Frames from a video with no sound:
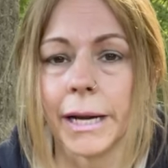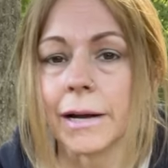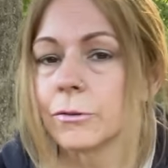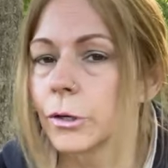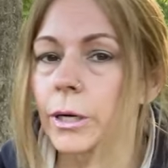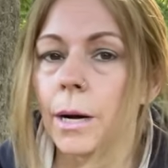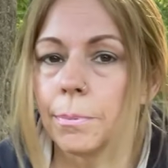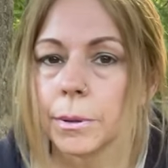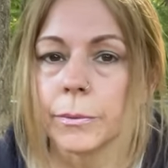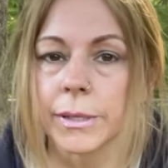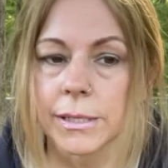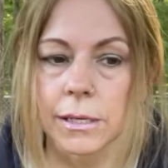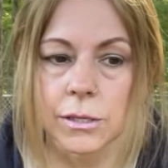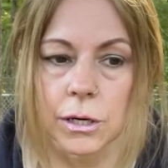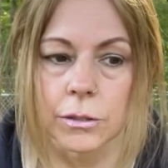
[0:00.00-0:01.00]
after a couple of
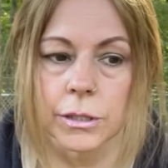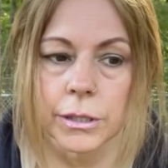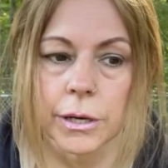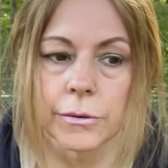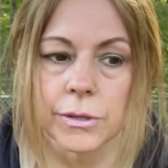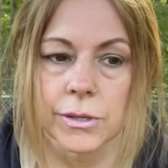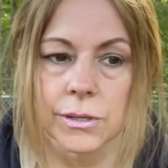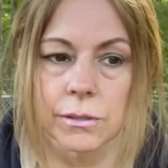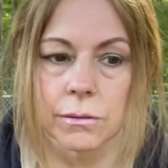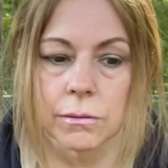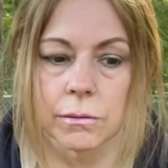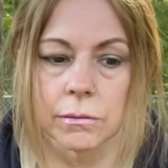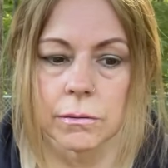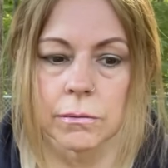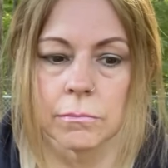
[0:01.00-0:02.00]
weeks, I start to notice
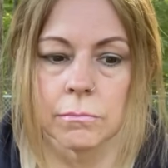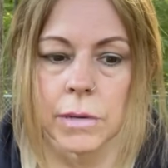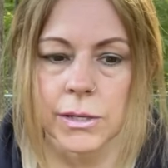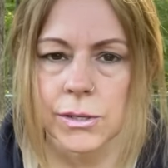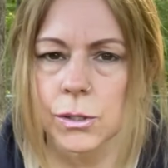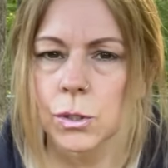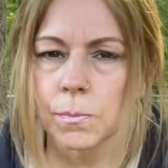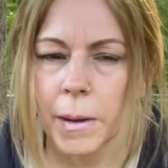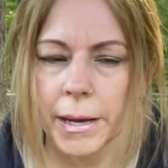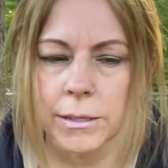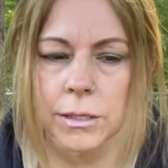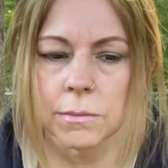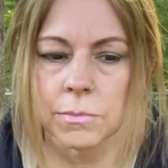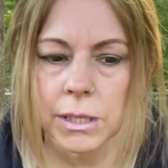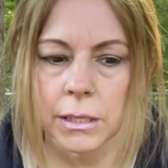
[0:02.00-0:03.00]
muscle
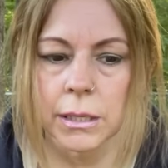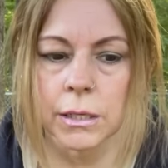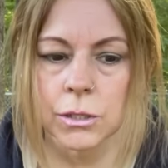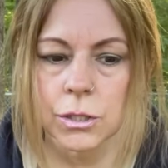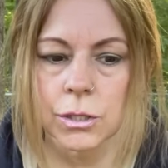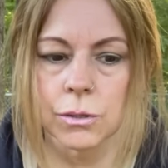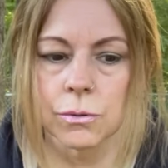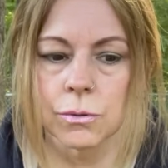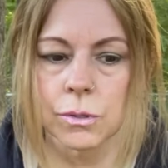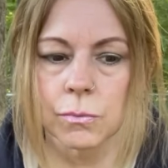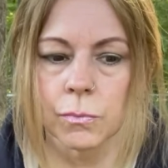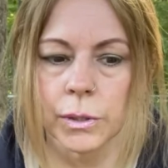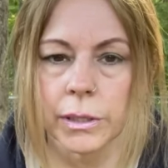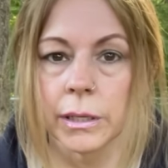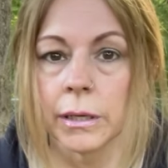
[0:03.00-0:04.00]
spasms and issues
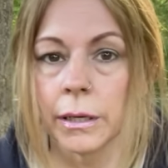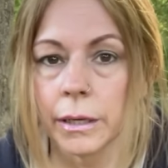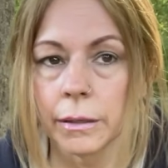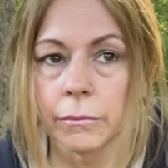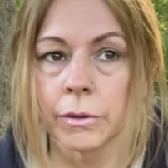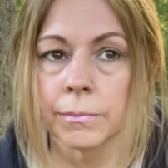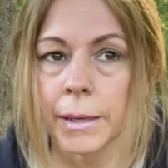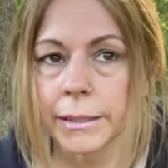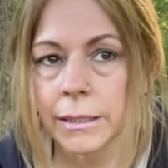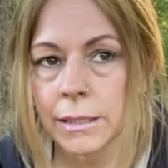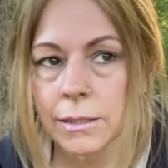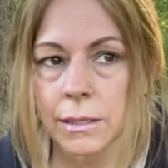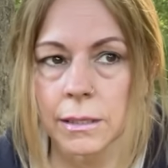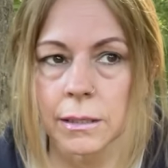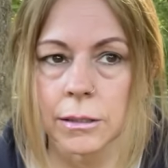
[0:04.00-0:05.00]
with it, with
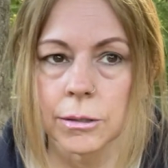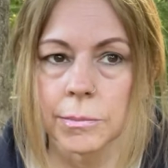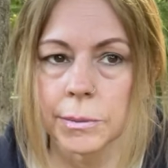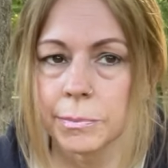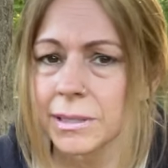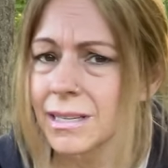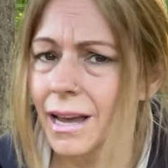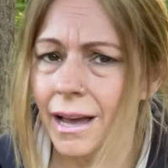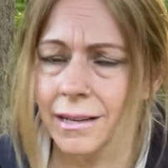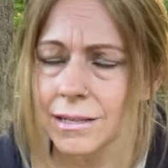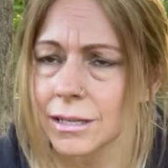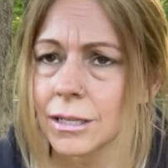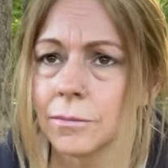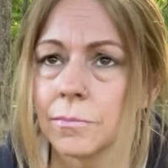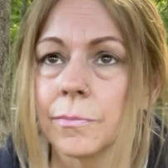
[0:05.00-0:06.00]
magnesium and
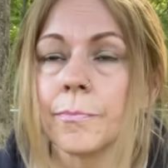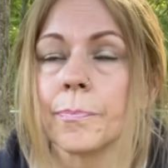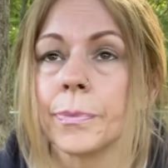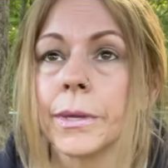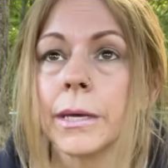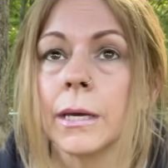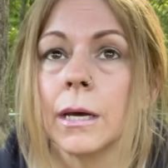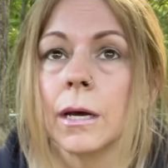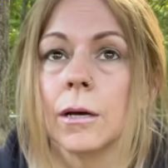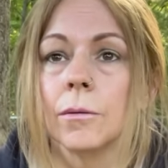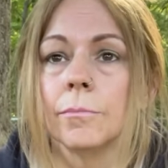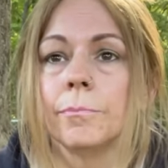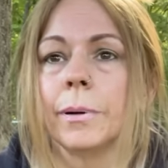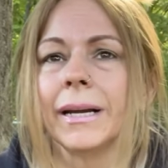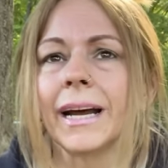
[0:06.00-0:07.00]
potassium.
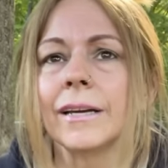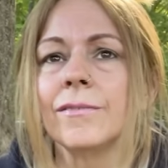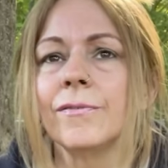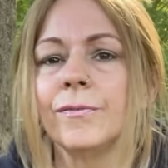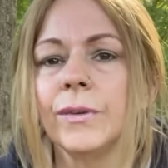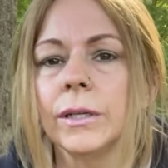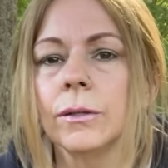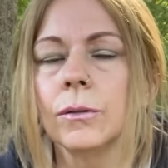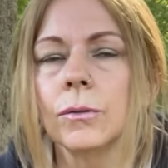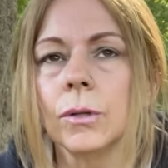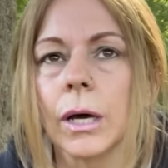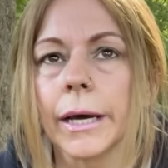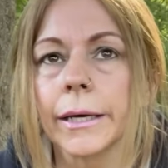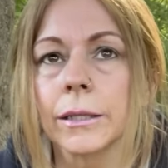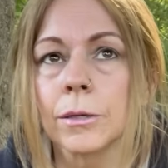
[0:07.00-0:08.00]
But I feel
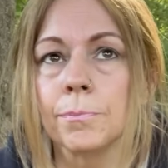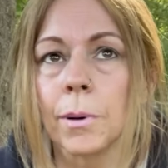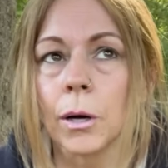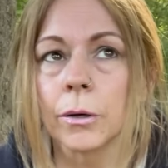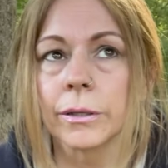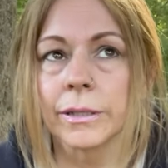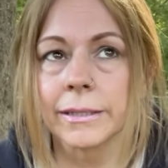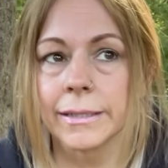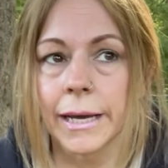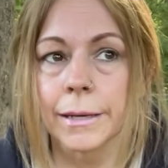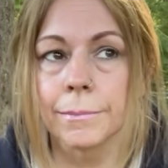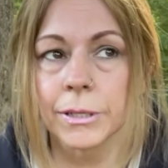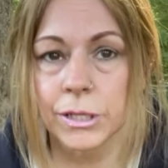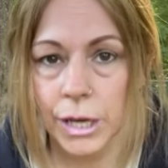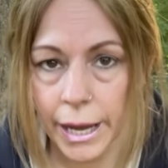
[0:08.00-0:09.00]
like the bulk of the
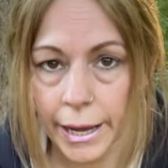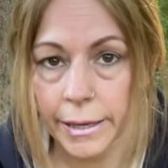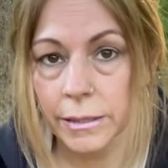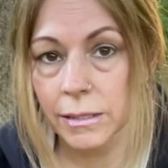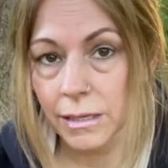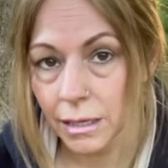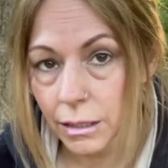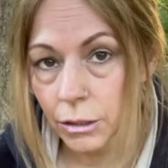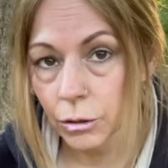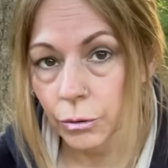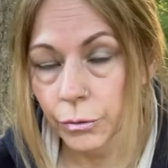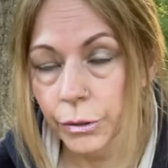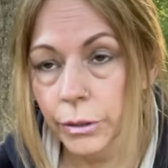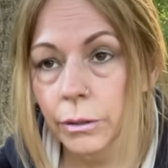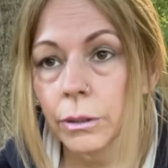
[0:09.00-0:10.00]
damage has
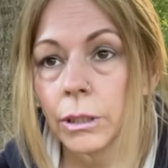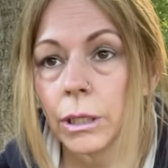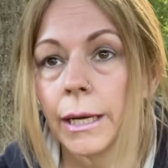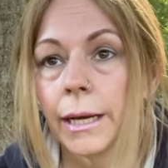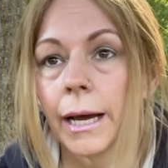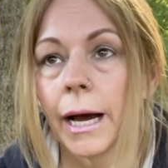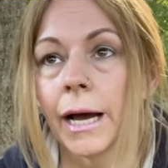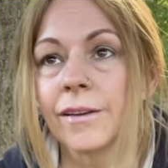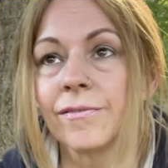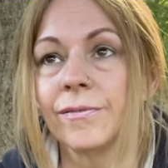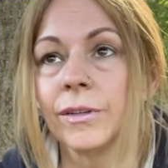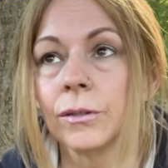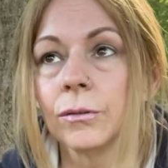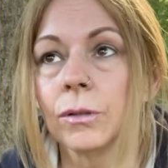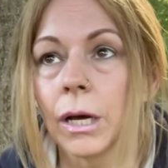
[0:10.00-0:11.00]
healed. I
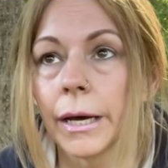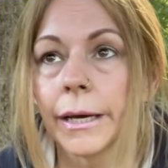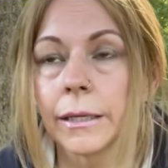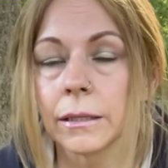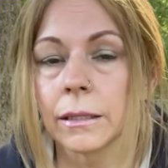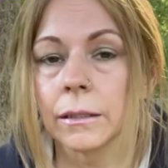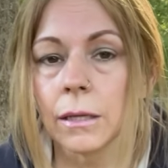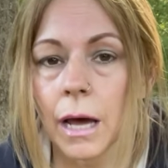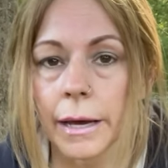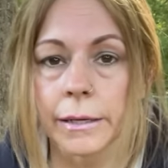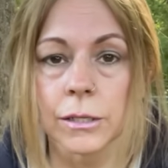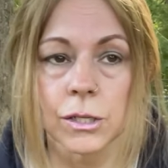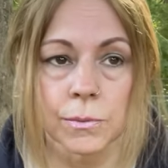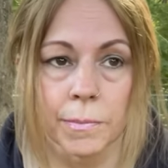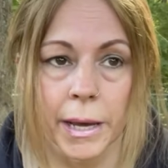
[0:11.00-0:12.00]
feel like the
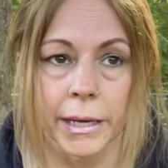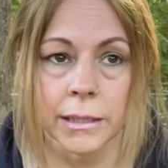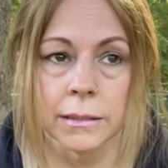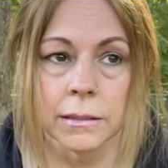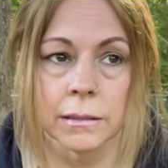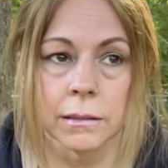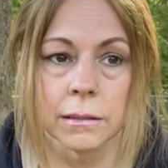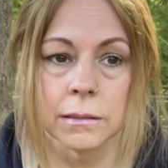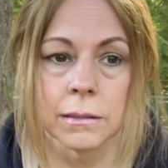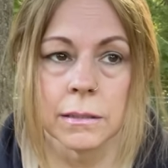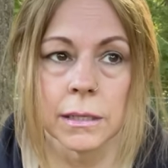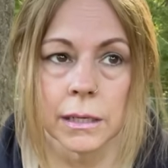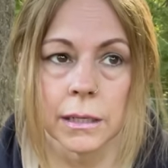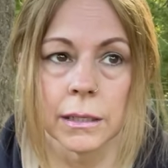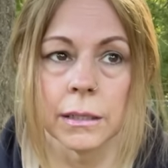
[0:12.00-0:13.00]
lion's mane
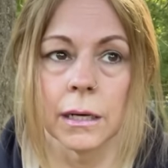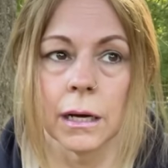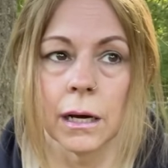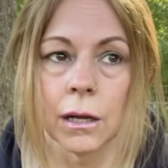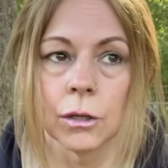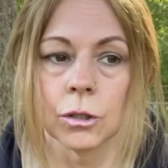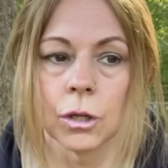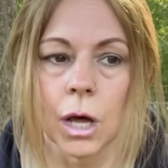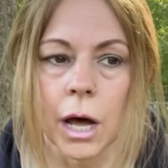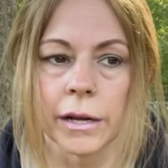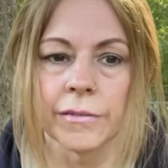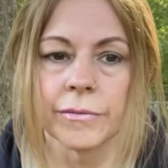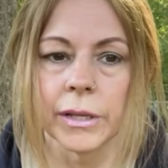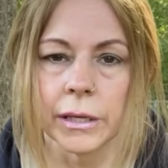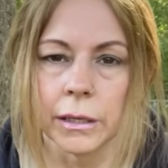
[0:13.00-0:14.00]
did a lot
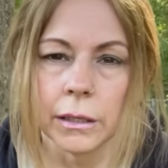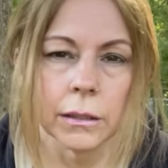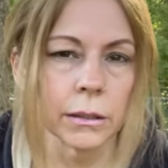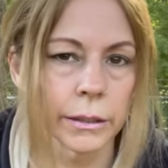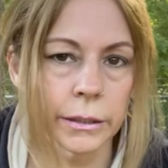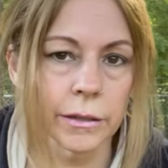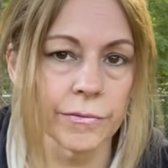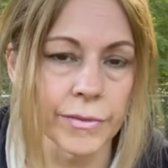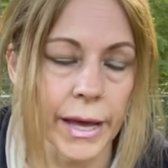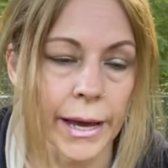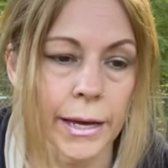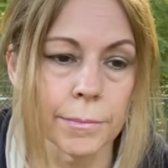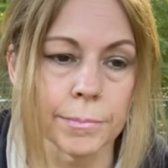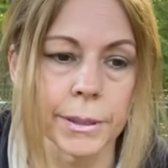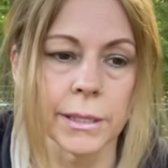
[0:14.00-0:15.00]
of the healing of
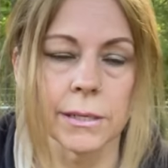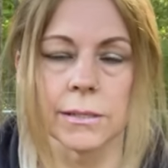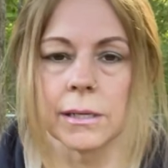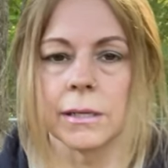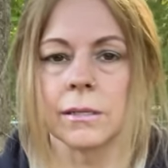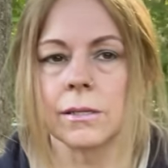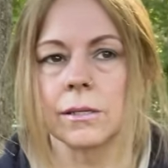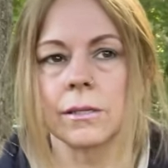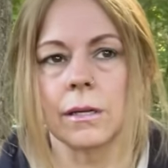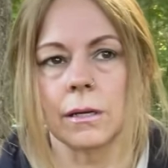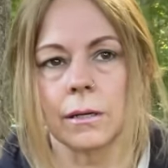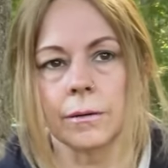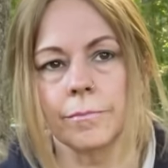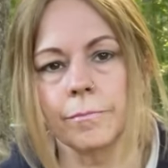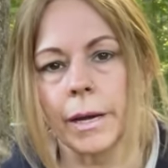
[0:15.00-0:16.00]
that because it's
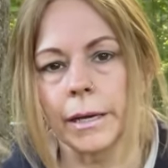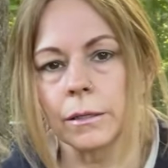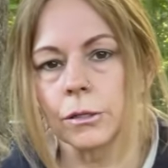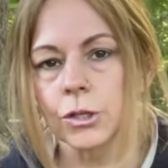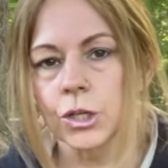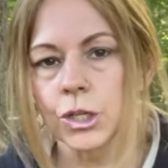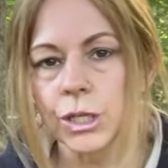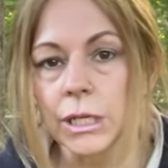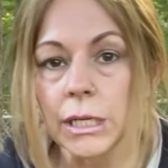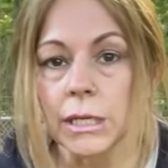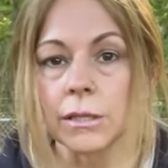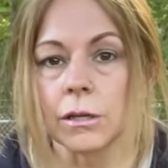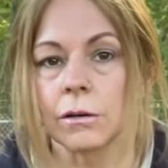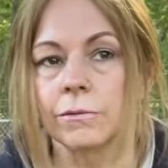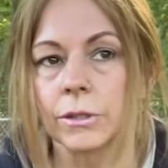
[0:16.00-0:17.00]
the myelin
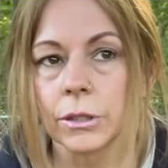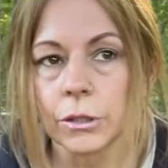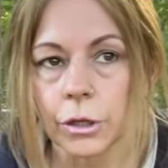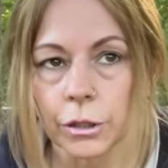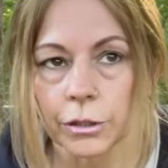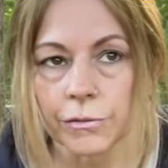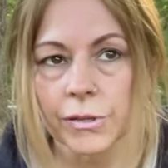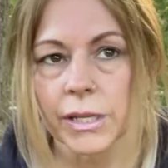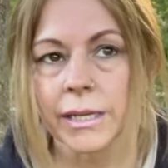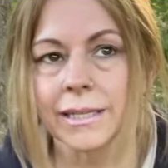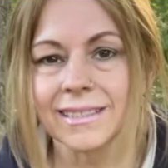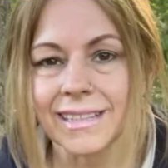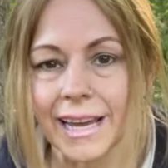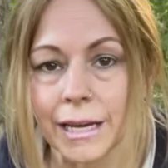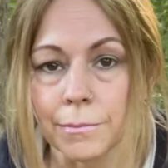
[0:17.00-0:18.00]
sheath over the nerves that get
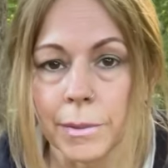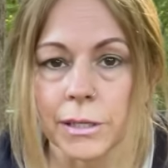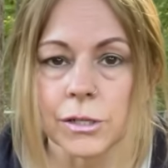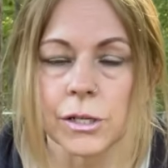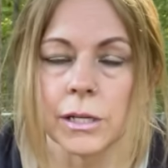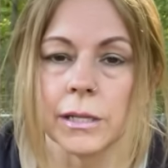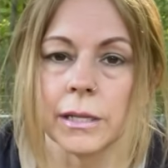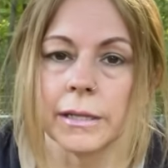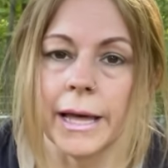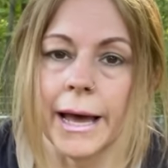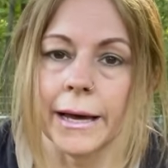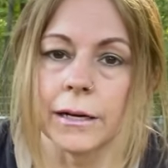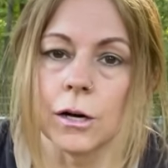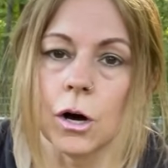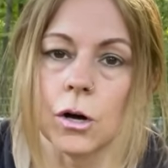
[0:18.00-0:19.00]
damaged and then
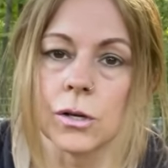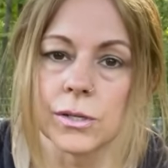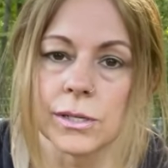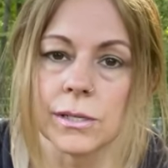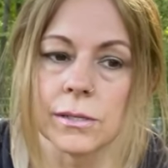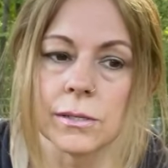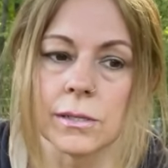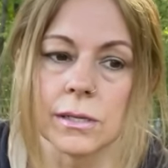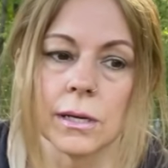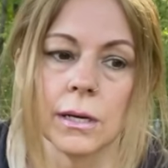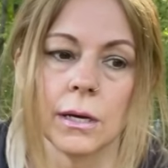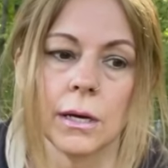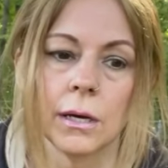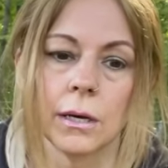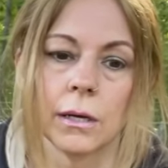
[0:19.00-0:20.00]
that causes
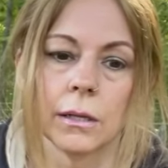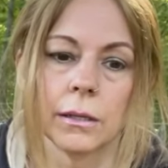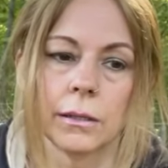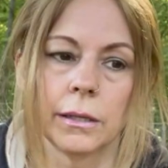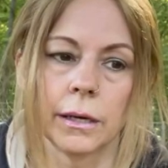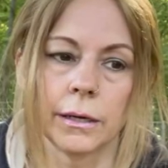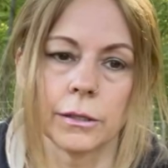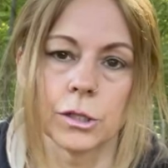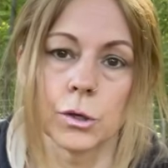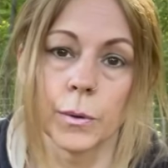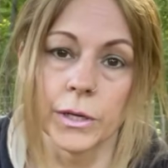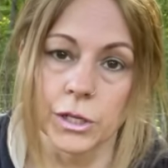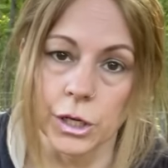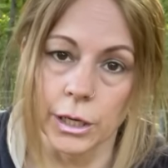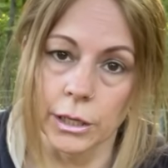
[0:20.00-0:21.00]
the
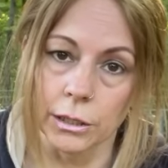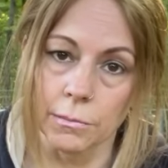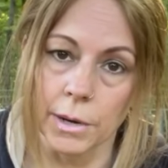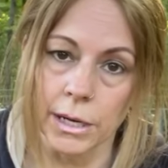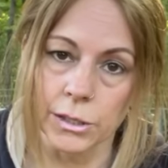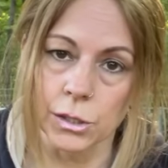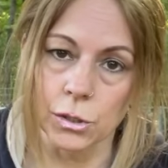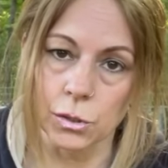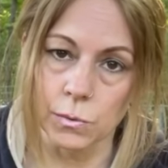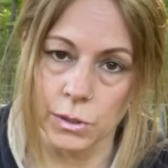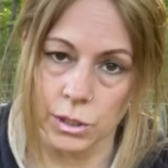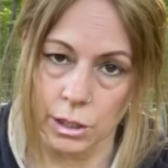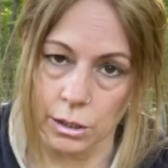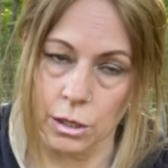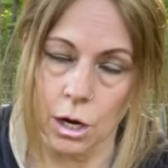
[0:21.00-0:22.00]
twitching in the muscles which
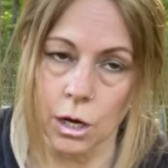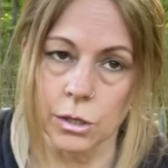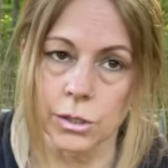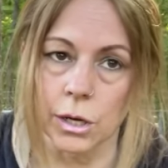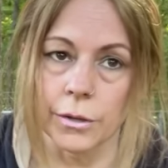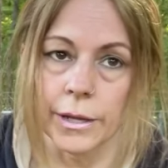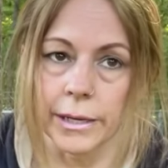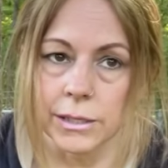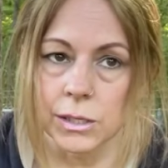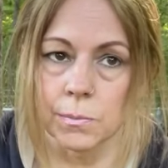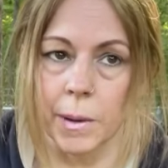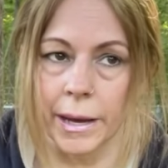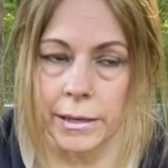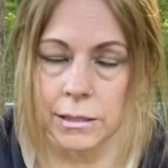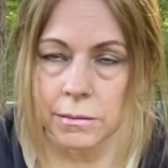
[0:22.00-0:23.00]
can cause all that
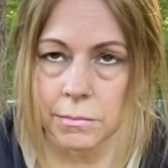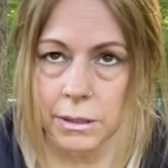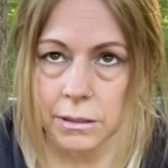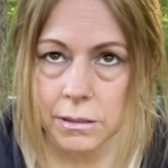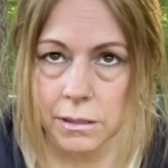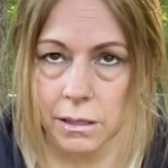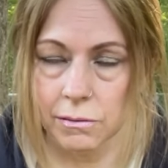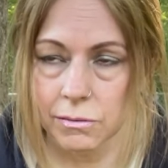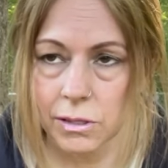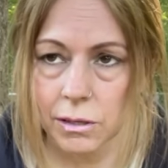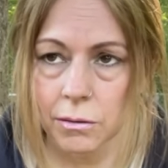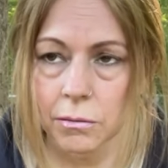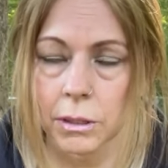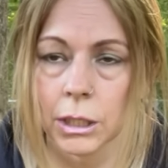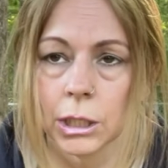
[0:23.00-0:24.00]
spasming and stuff. So